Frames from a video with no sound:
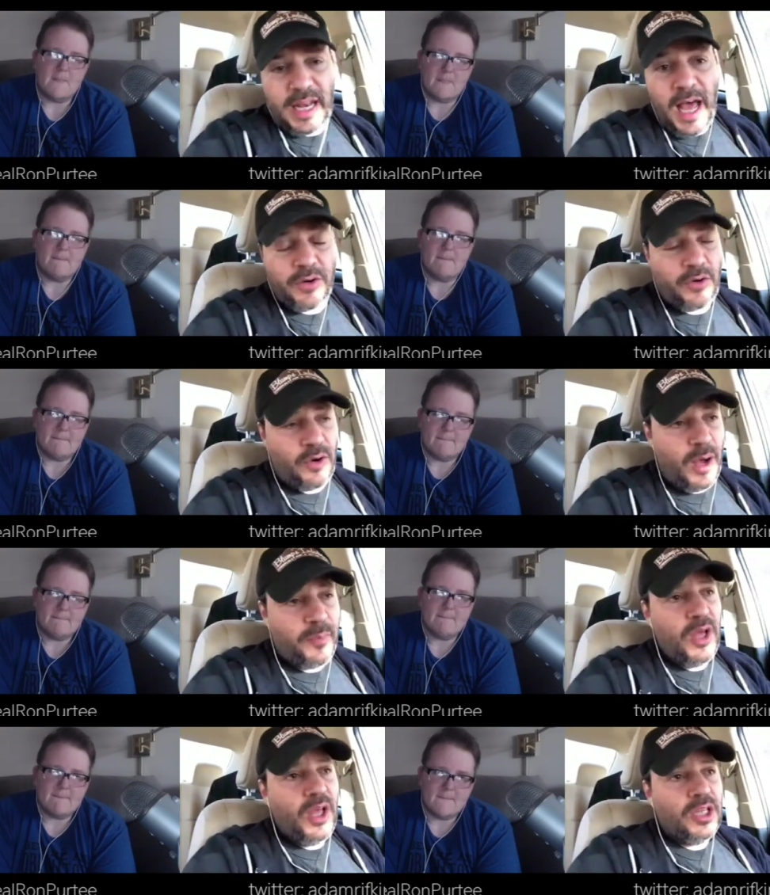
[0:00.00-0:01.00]
Speaker 1: And I grew up
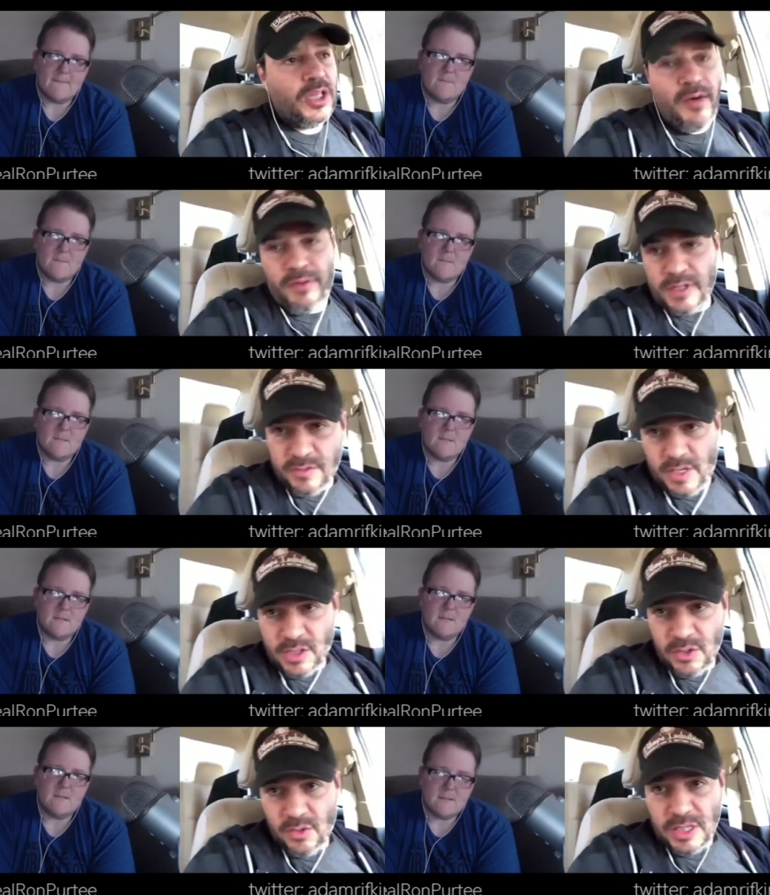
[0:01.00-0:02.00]
loving
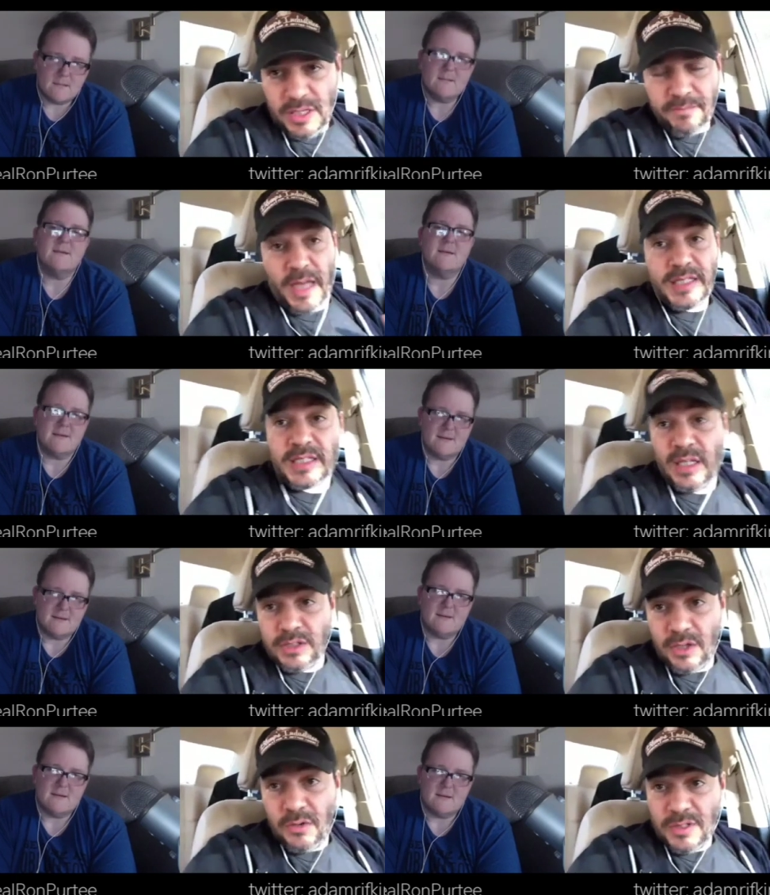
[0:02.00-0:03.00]
Svengoolie. I still
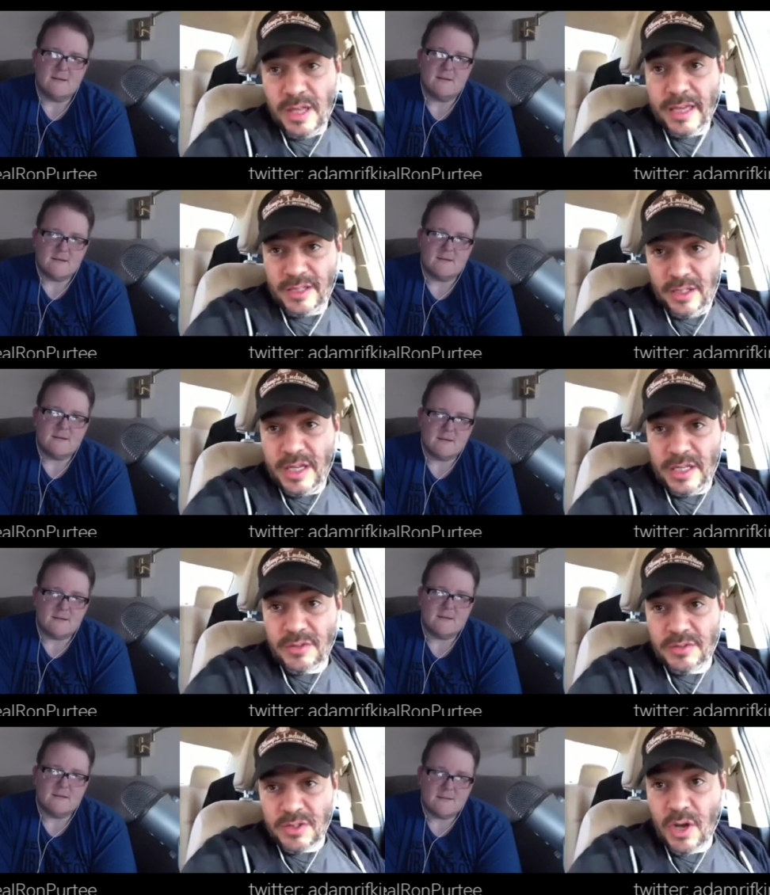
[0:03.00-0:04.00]
do. I, you know,
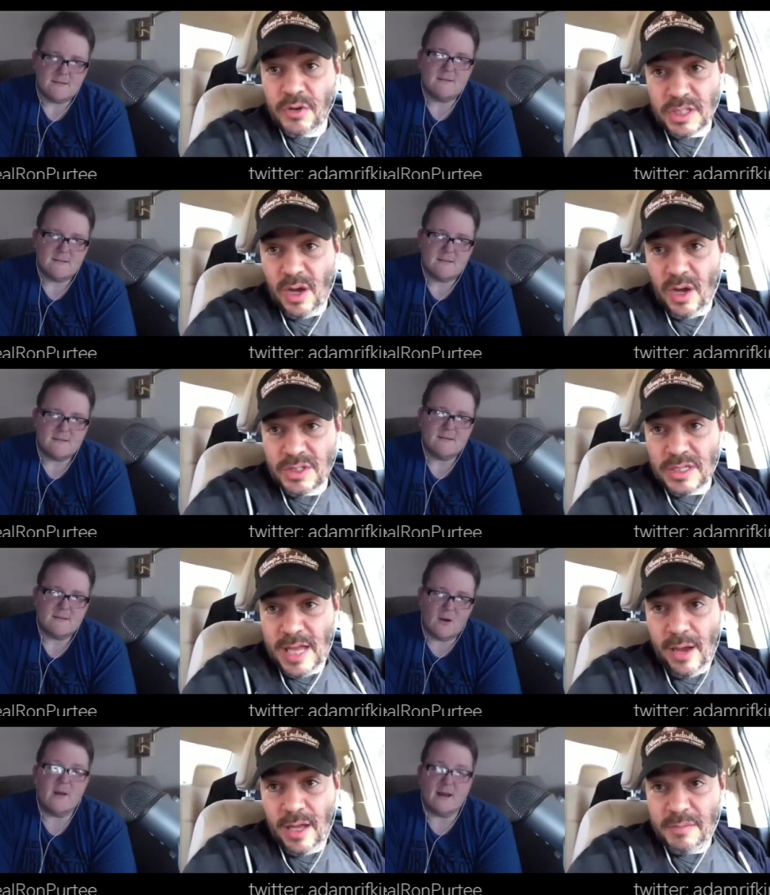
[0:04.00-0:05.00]
he's coast to coast now.
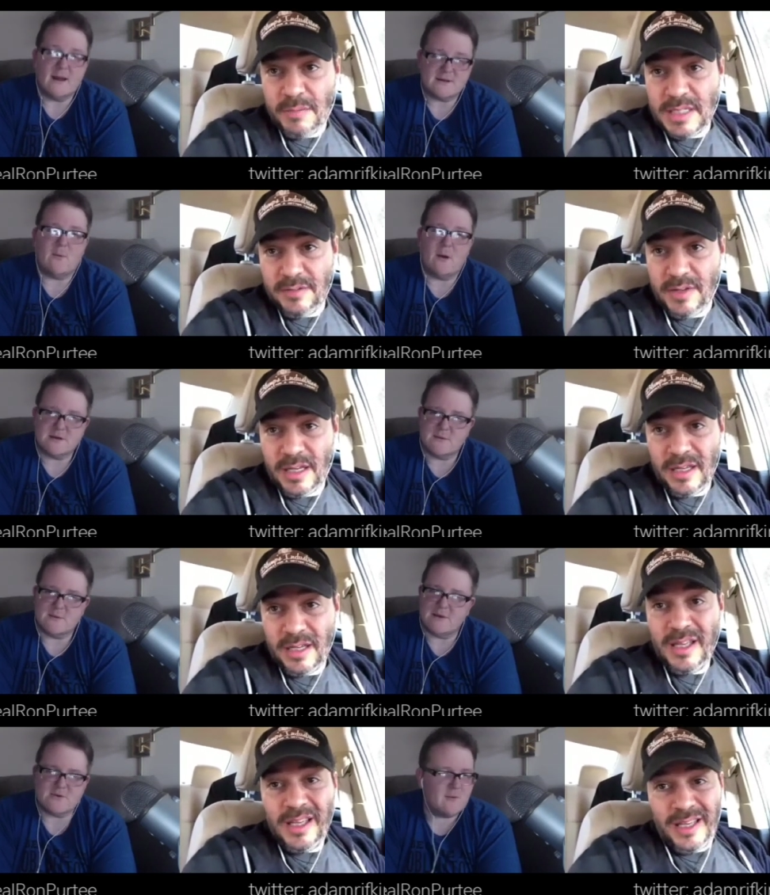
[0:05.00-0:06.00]
Oh yeah, I, watch him.
Speaker 2: I
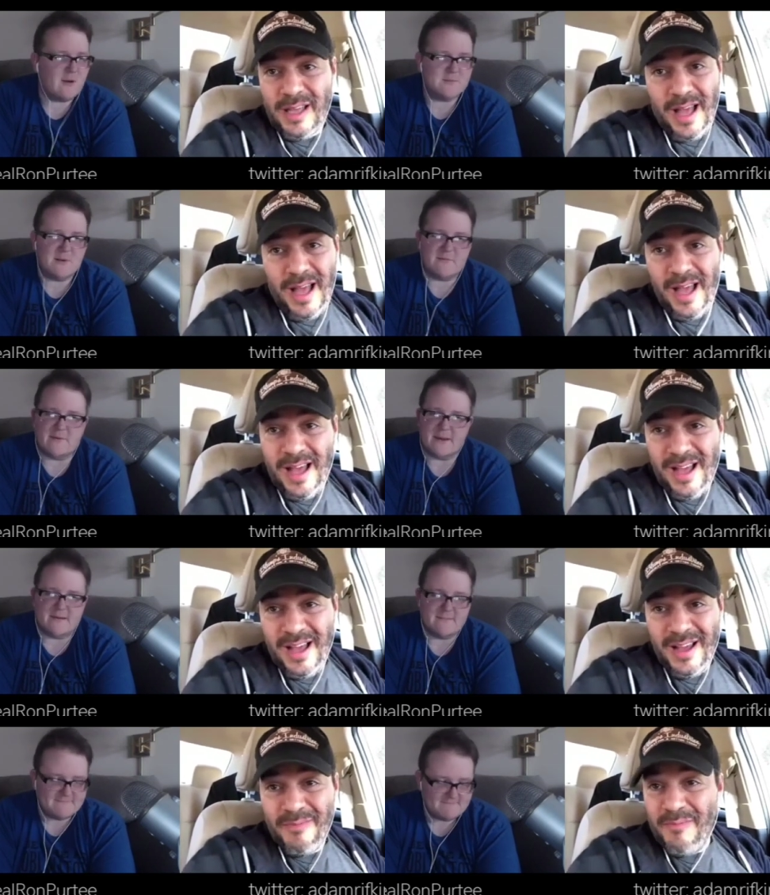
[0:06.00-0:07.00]
try to watch him every week.
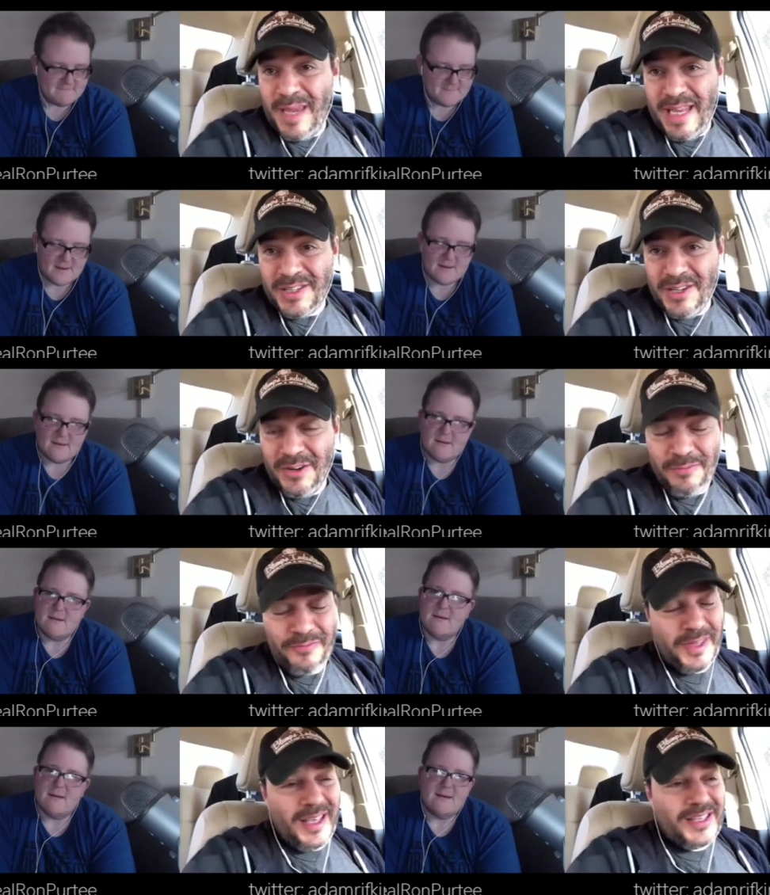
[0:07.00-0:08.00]
Me too.
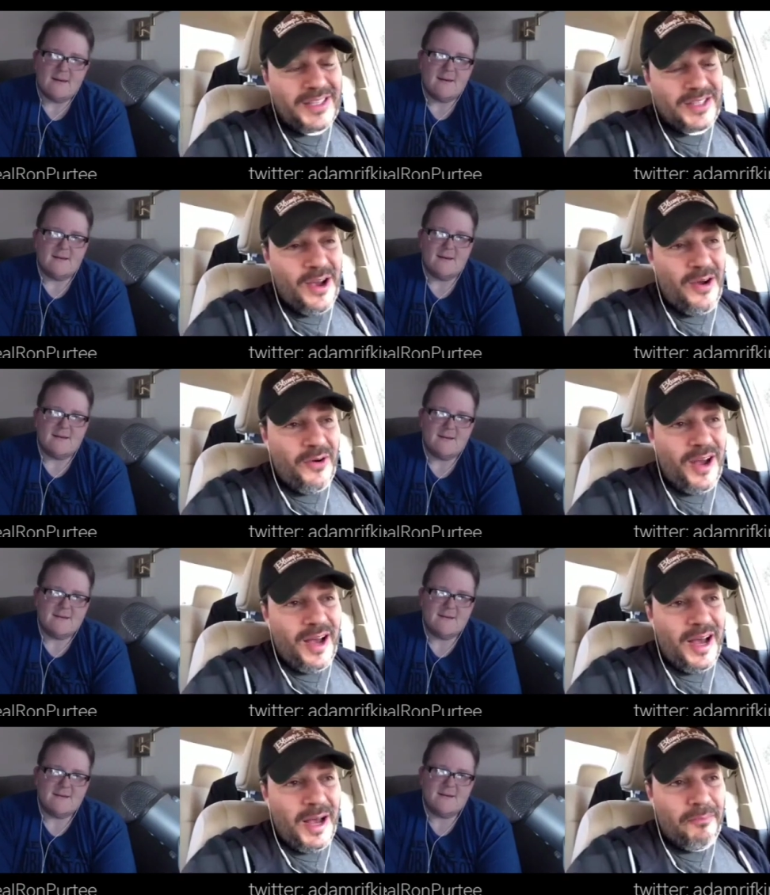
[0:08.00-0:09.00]
Speaker 1: So
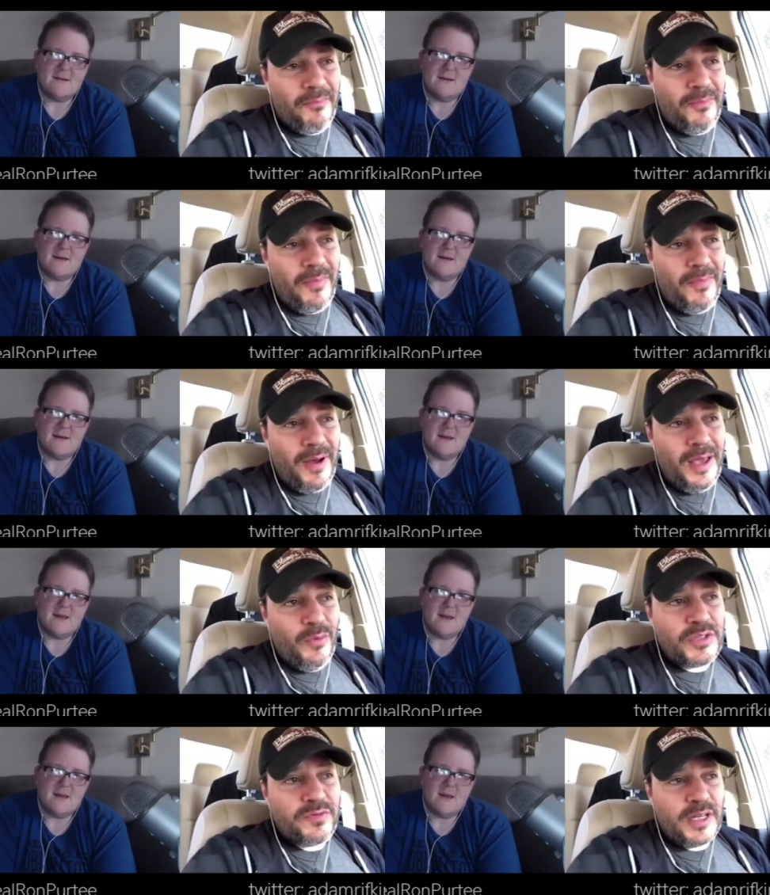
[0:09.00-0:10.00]
um, it
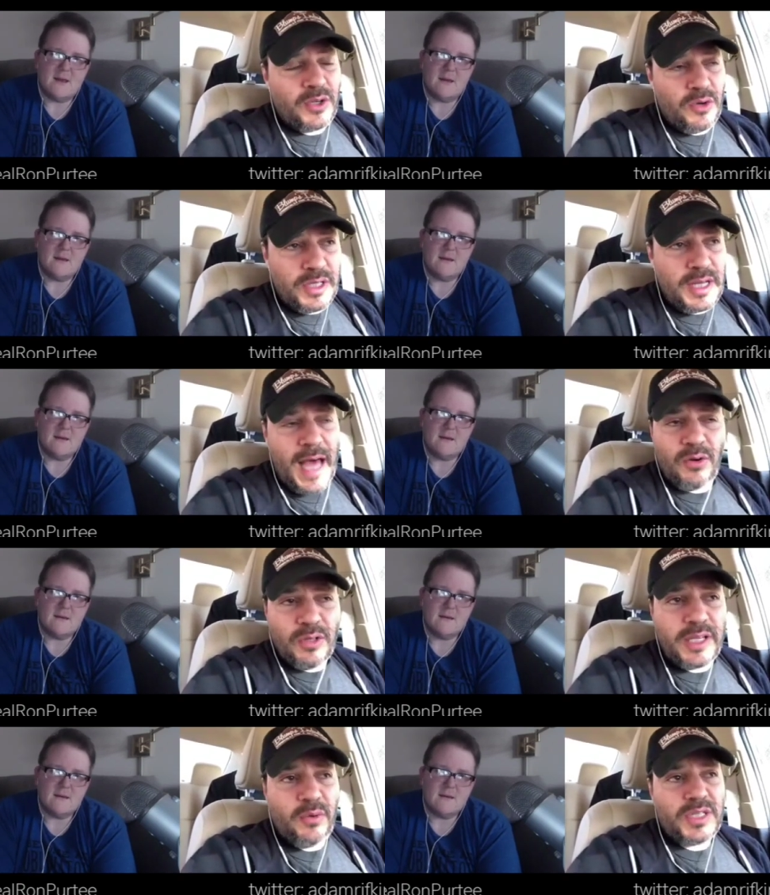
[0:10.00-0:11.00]
was Svengoolie. Not
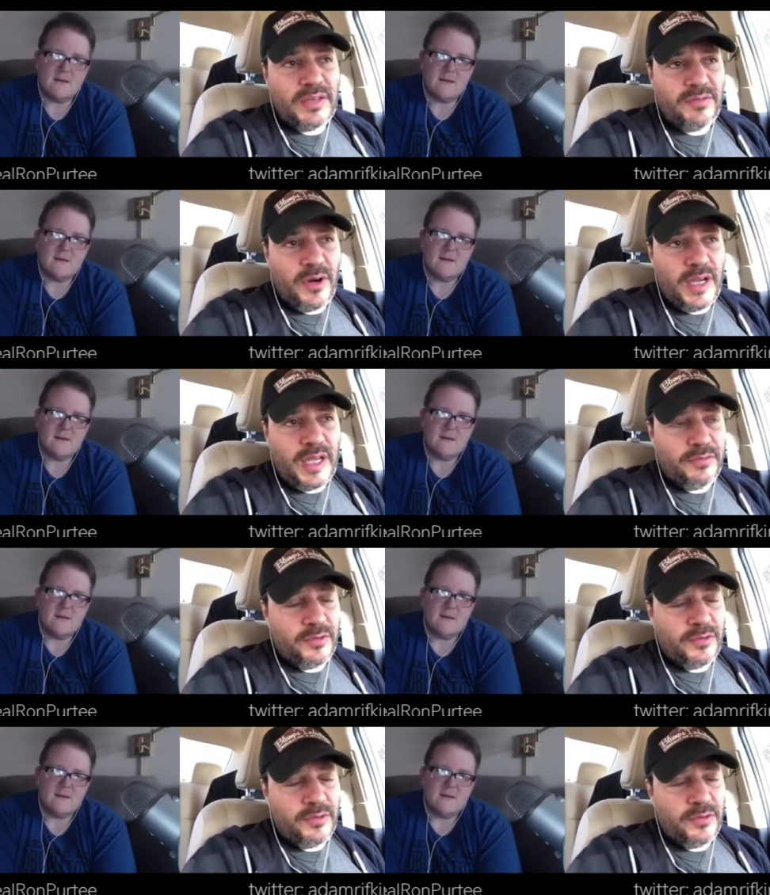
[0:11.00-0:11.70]
only was he very